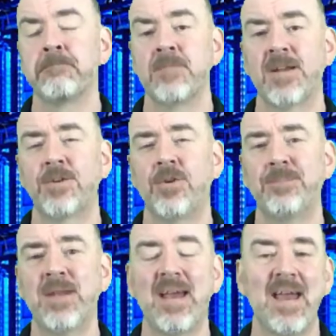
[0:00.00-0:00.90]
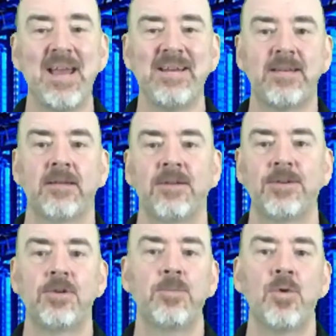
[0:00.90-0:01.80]
It can hold up to 8
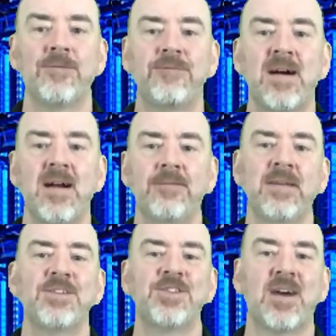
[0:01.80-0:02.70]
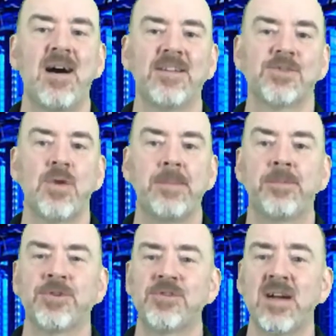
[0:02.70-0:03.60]
2.5-inch hot
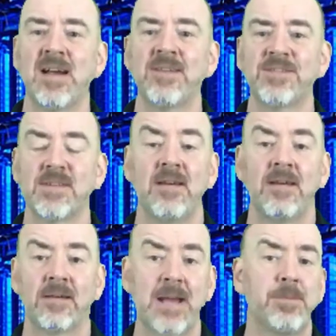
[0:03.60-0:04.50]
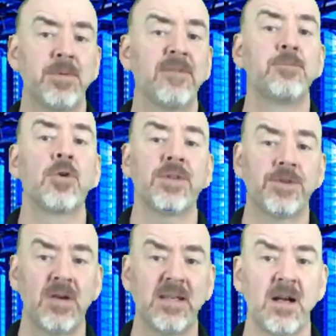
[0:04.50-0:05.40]
swappable drives, capable of more than
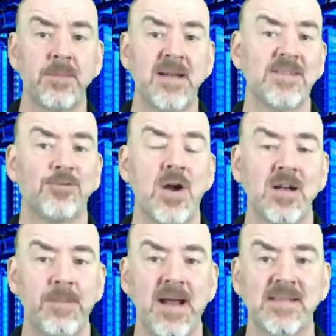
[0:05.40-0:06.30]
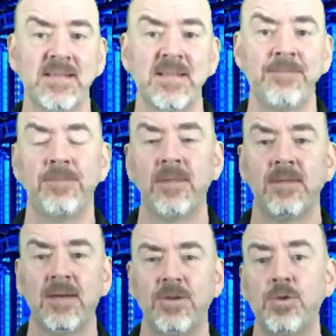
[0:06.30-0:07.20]
30 terabytes of raw capacity,
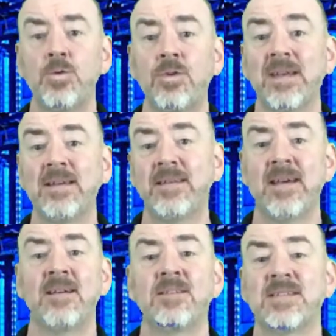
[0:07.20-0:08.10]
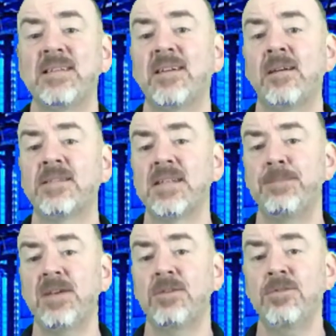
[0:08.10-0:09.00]
dual Intel Xeon
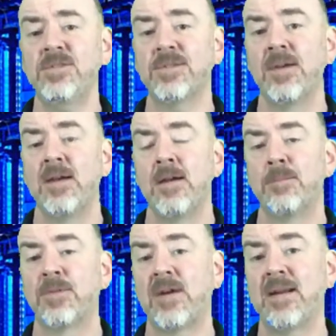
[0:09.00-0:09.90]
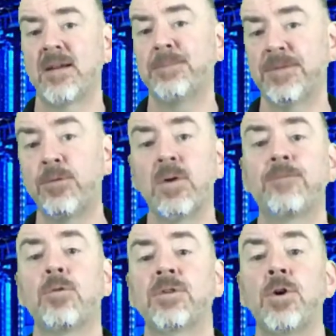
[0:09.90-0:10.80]
CPUs, providing up to
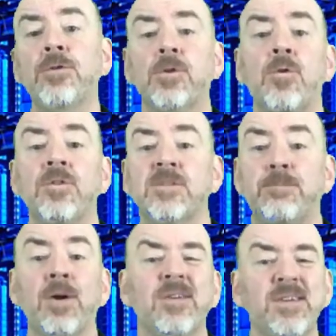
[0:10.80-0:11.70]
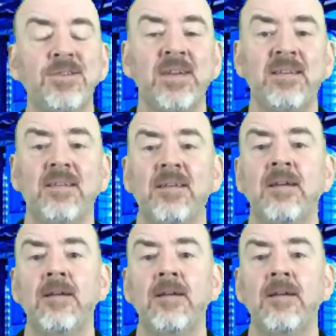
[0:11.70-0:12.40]
44 total cores per unit,